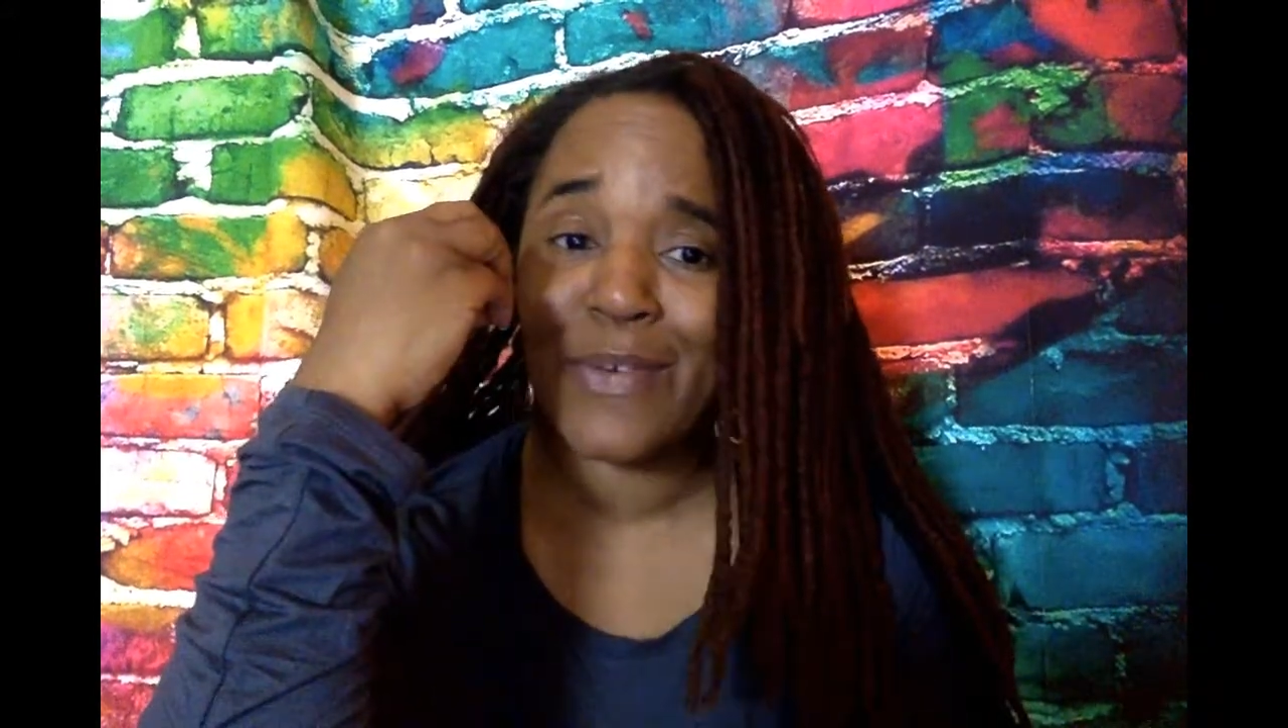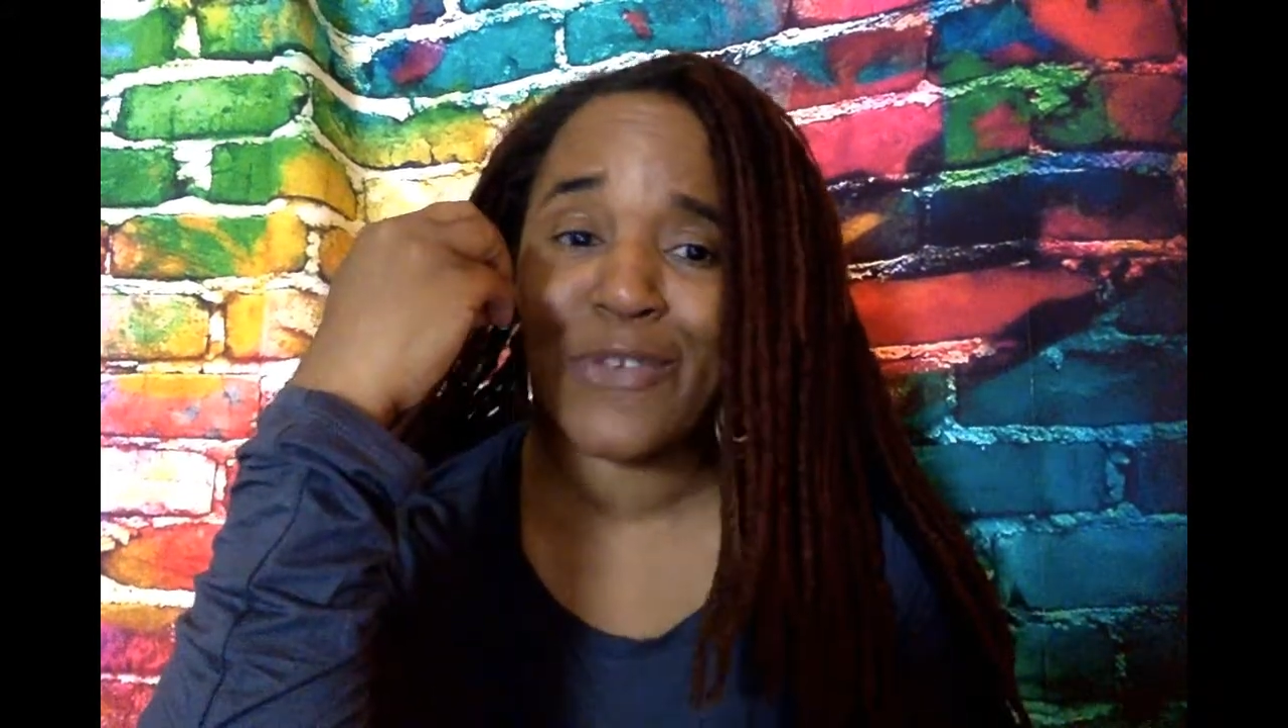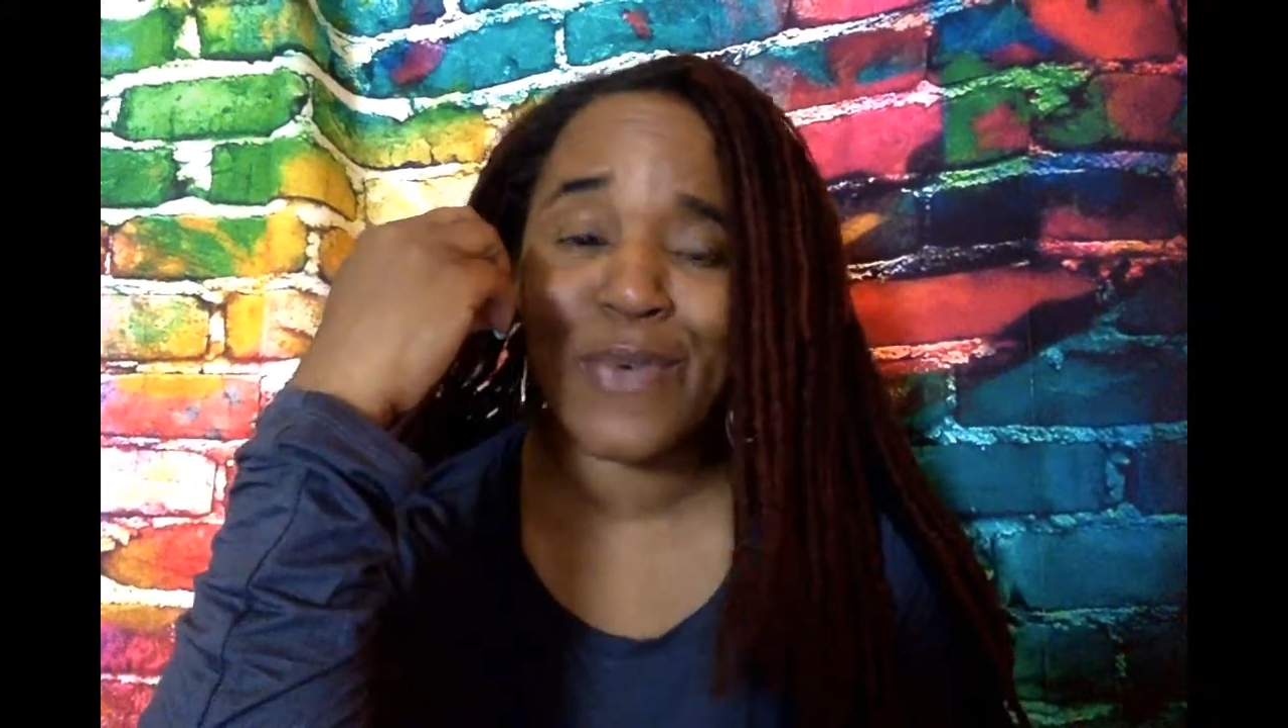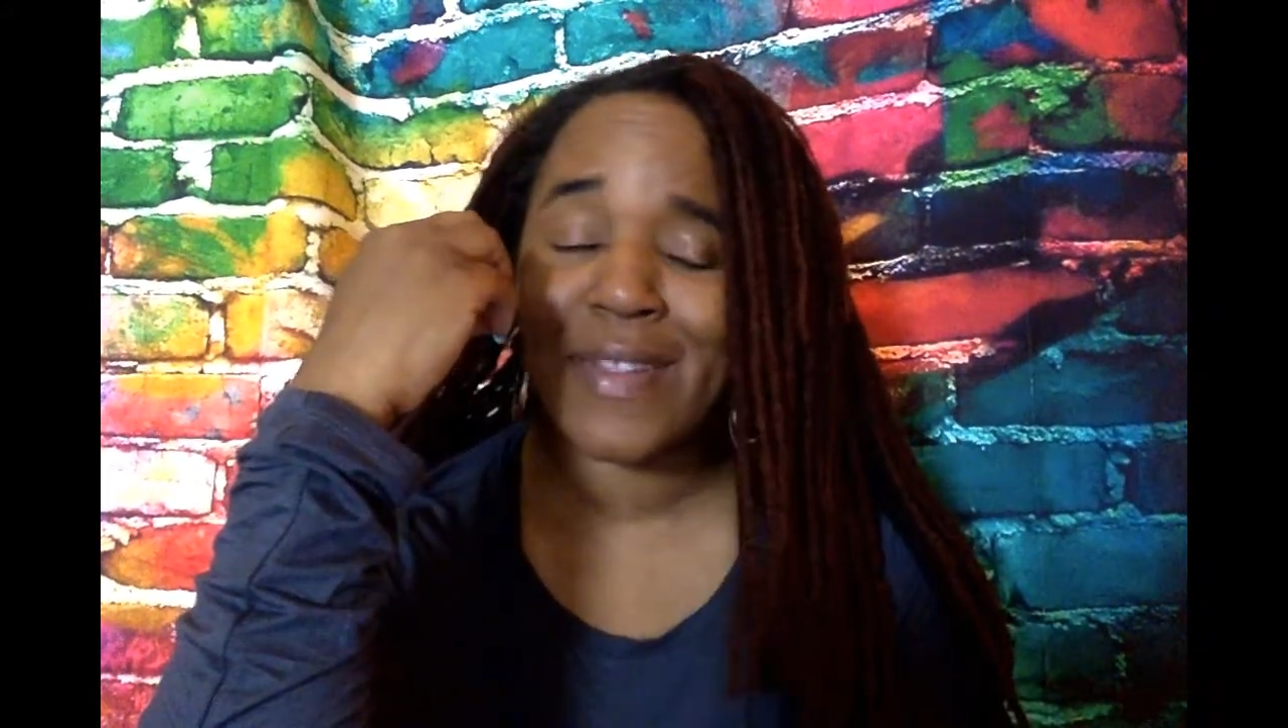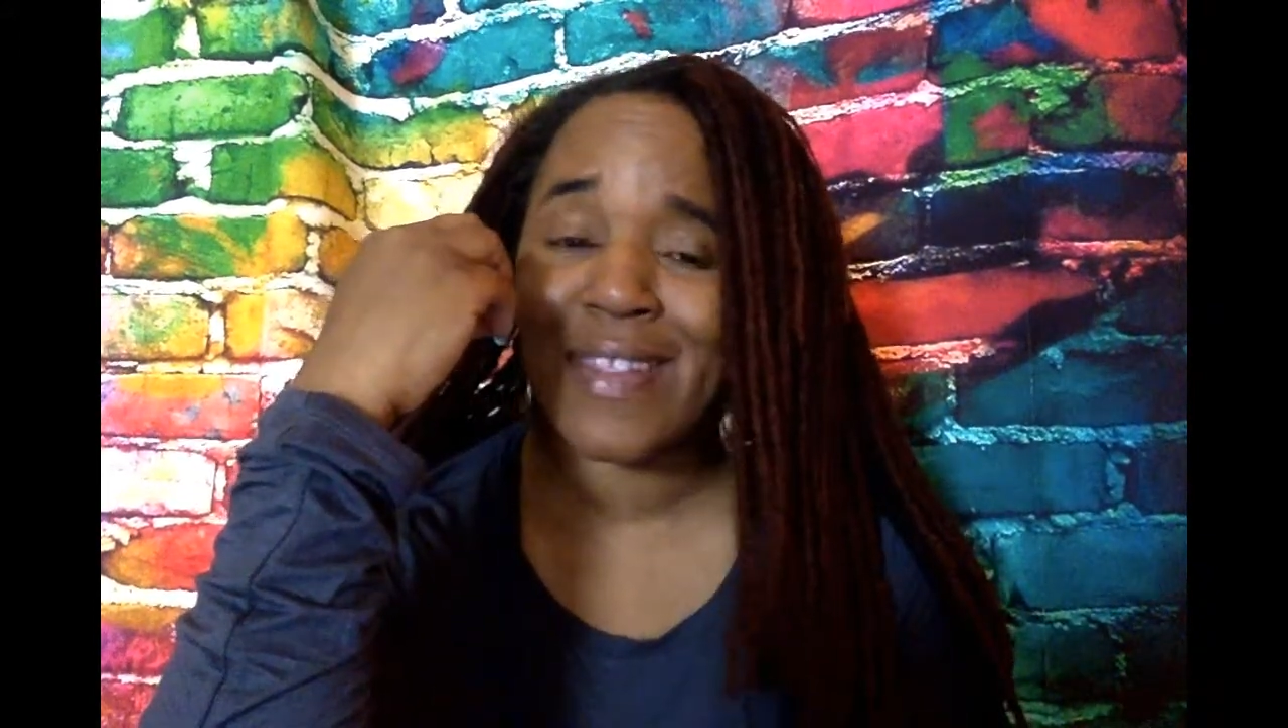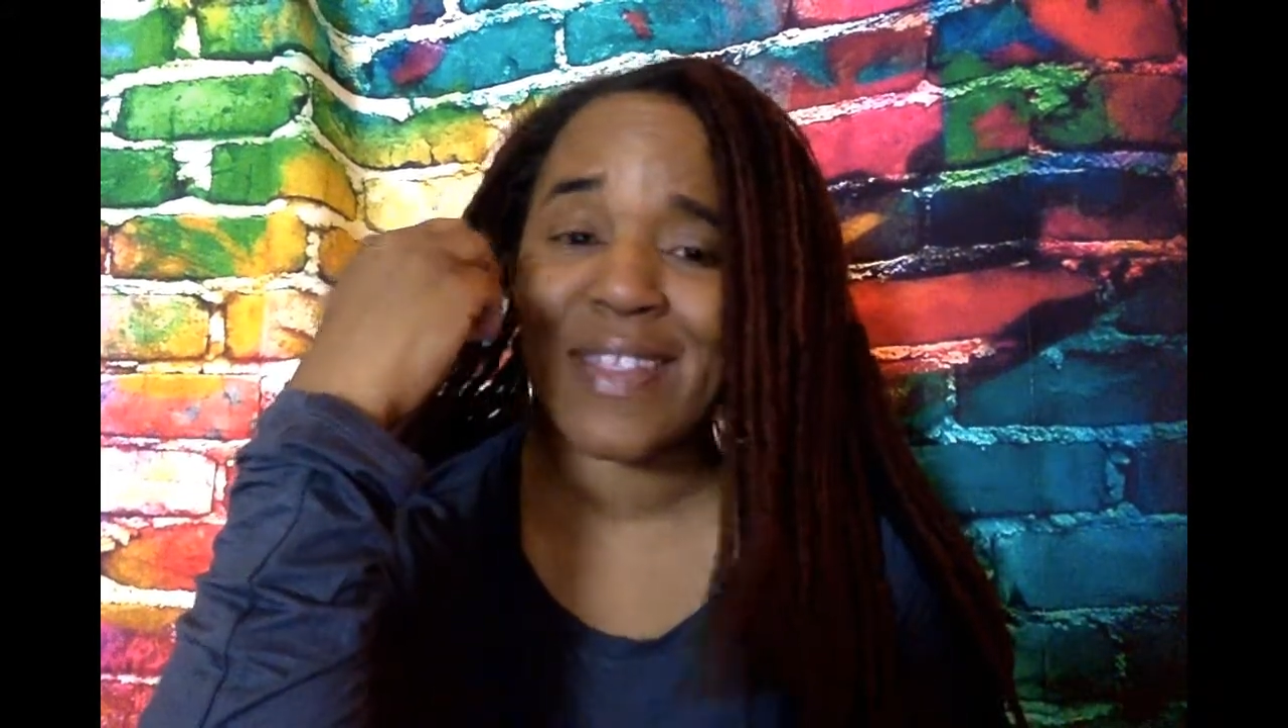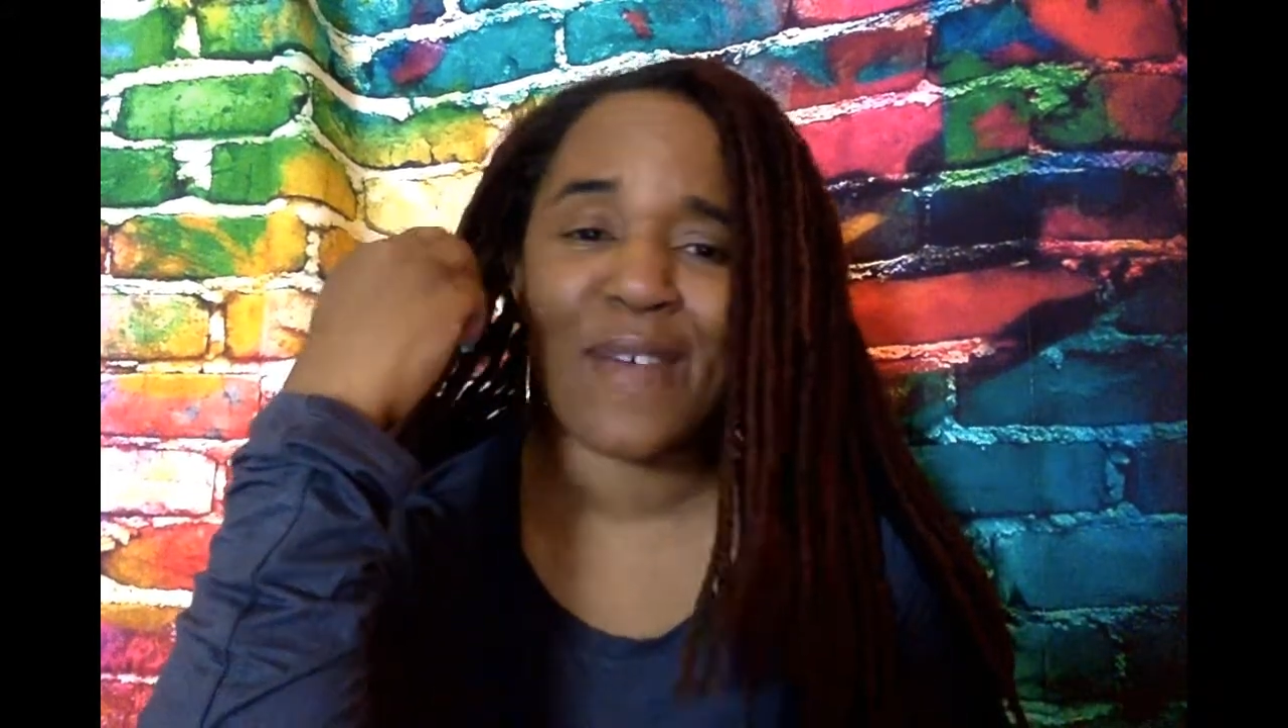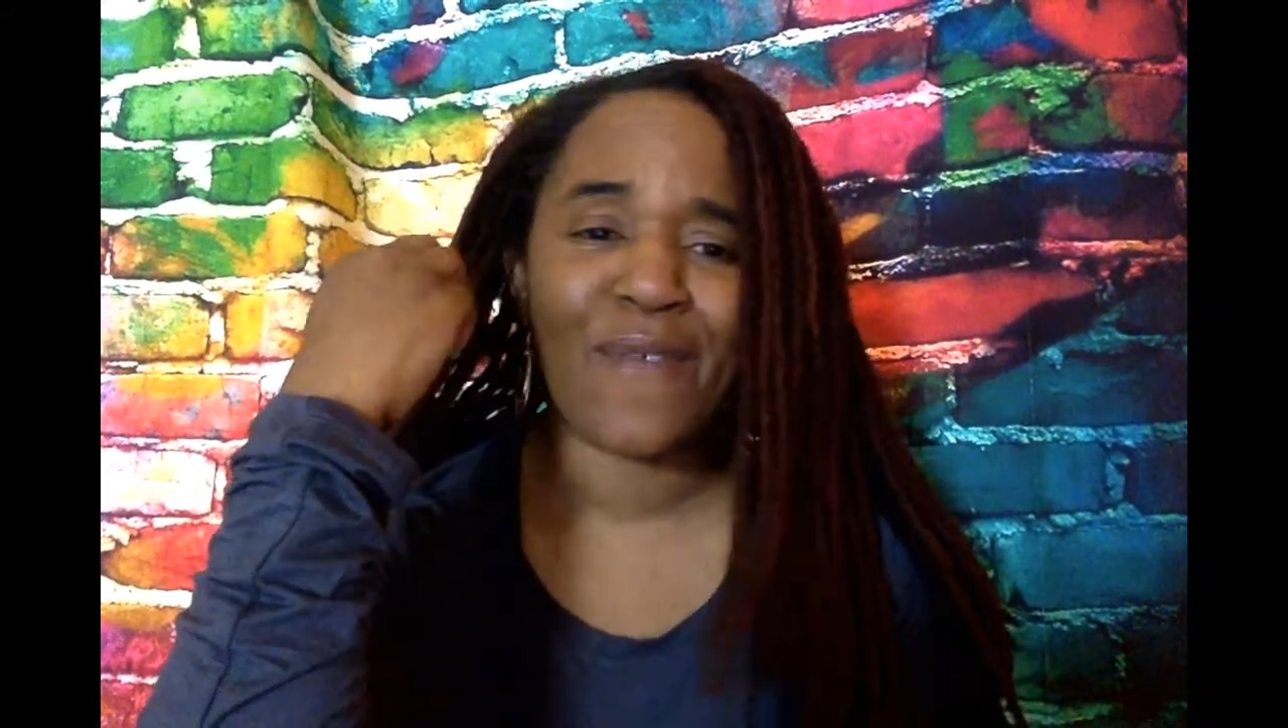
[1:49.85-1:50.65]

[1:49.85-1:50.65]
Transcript: which was the